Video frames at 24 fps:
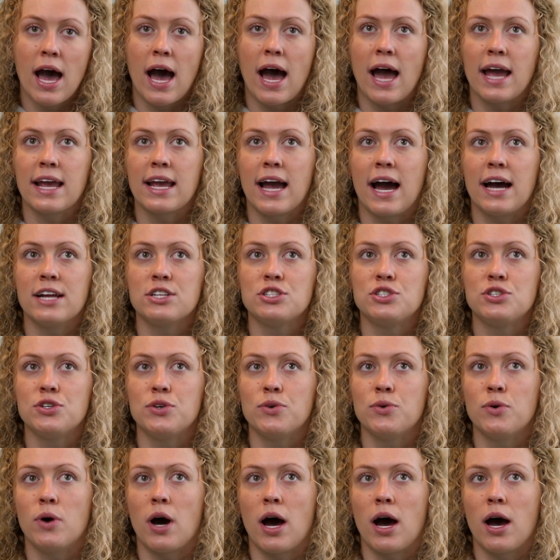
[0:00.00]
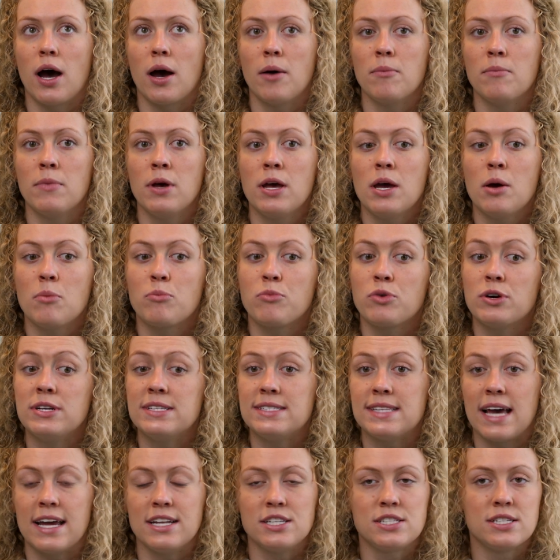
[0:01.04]
I got to um,
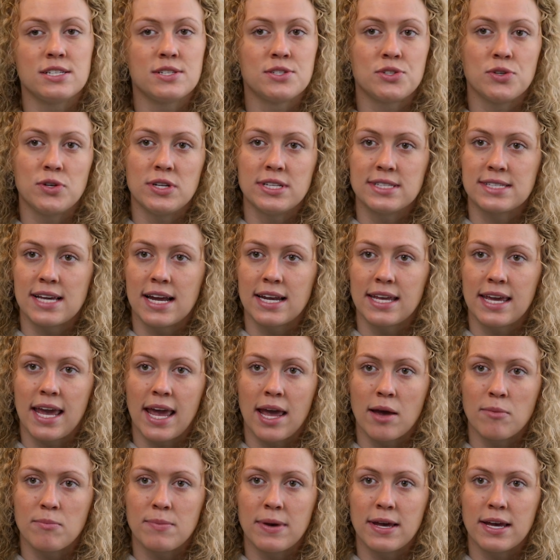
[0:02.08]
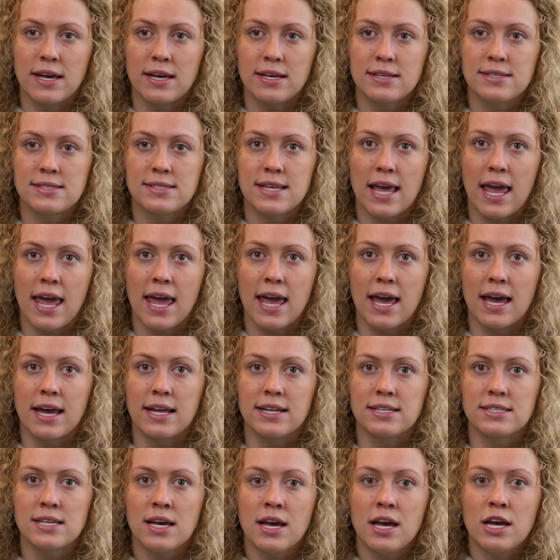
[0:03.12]
present to students on campus
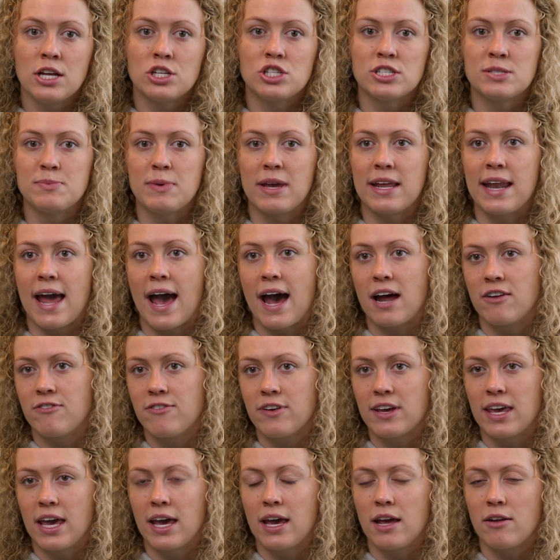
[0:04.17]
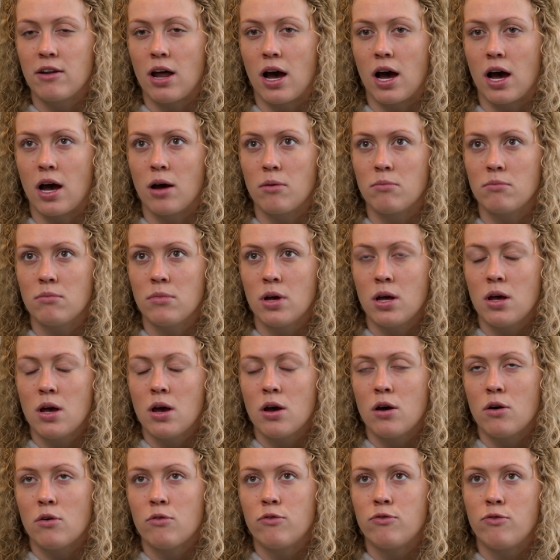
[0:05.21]
and just be an advocate um,
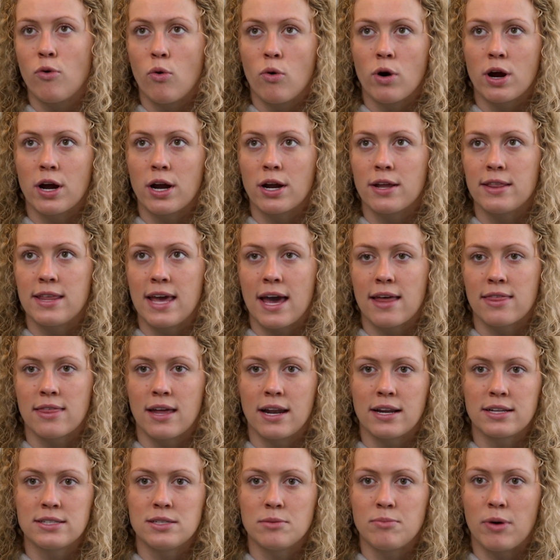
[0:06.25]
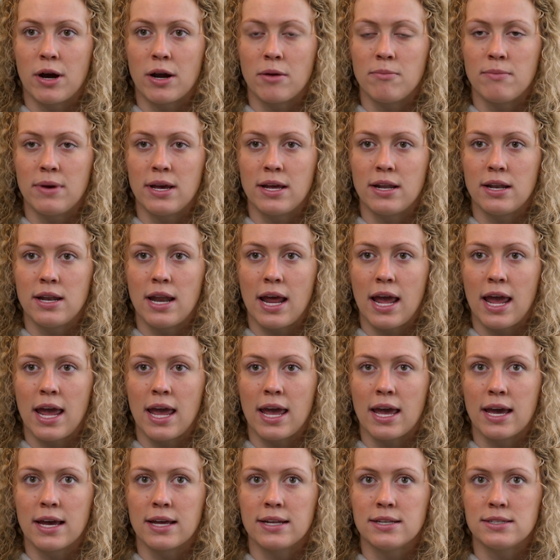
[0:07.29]
for the athletic department
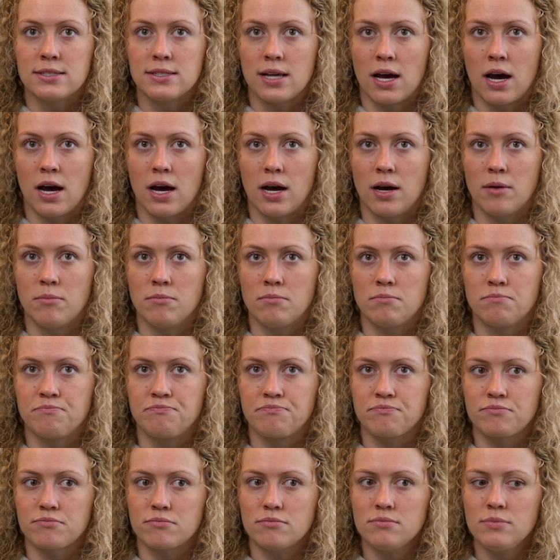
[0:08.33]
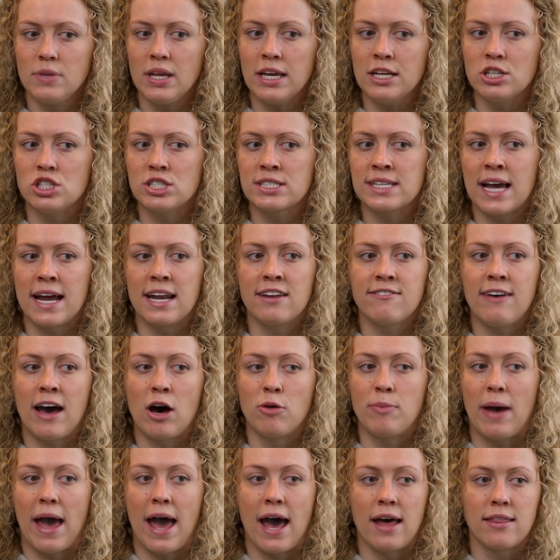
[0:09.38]
and um, just kind of
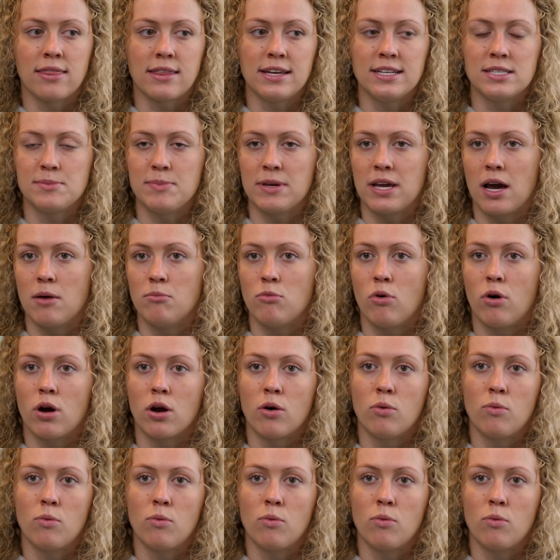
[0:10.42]
help athletes become more